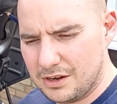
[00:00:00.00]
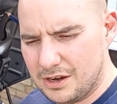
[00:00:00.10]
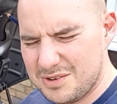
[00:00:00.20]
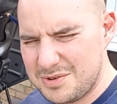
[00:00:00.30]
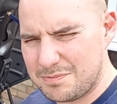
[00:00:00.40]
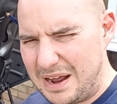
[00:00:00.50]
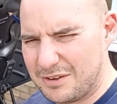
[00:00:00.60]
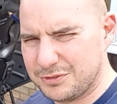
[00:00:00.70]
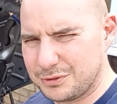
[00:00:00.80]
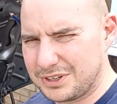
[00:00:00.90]
I'm a bit
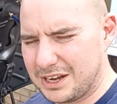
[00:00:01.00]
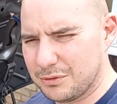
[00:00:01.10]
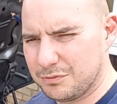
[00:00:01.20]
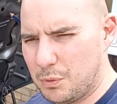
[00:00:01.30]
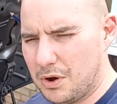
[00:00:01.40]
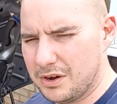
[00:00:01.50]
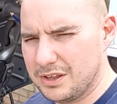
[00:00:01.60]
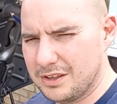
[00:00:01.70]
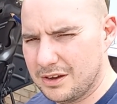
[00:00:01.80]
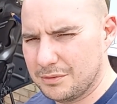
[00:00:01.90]
baffled now of
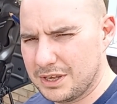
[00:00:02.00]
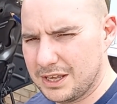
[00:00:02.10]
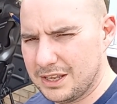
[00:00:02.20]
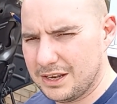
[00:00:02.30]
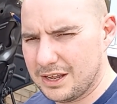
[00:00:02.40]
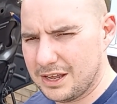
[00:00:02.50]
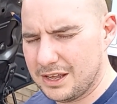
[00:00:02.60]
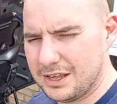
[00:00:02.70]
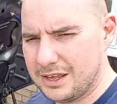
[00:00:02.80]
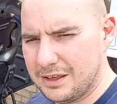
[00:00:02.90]
why I'm getting
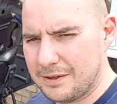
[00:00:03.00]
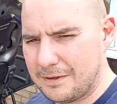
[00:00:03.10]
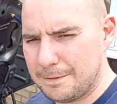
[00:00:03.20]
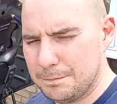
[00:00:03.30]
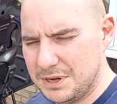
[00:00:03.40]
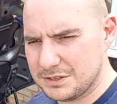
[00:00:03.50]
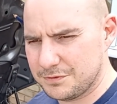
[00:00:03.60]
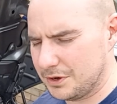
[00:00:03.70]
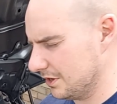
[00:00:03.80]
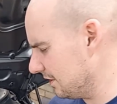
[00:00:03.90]
a
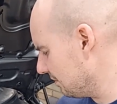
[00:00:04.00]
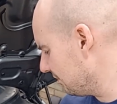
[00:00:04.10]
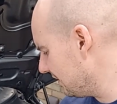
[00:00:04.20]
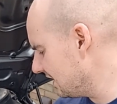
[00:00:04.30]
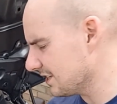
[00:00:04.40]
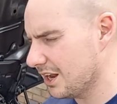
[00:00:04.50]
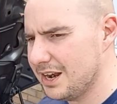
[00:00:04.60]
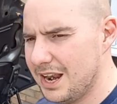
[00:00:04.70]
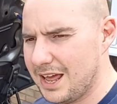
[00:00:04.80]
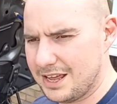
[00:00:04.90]
misfire on these,
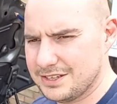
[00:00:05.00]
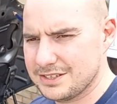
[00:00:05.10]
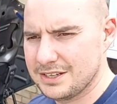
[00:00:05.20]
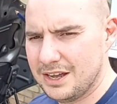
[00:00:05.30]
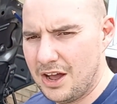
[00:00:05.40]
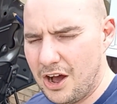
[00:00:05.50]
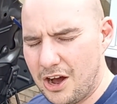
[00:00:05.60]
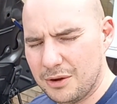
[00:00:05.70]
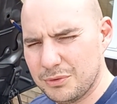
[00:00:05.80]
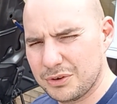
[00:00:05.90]
unless
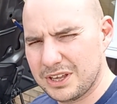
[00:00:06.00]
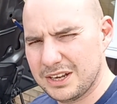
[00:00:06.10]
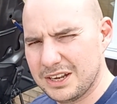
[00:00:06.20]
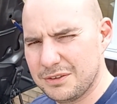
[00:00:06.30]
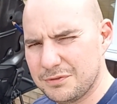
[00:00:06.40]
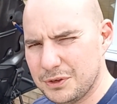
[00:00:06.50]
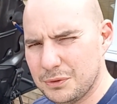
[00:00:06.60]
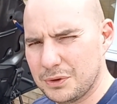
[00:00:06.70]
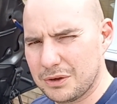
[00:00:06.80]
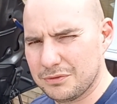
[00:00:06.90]
I'm not getting any
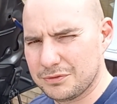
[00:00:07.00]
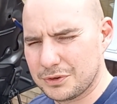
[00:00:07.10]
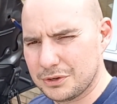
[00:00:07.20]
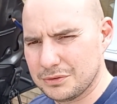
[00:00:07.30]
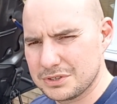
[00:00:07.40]
fuel going through.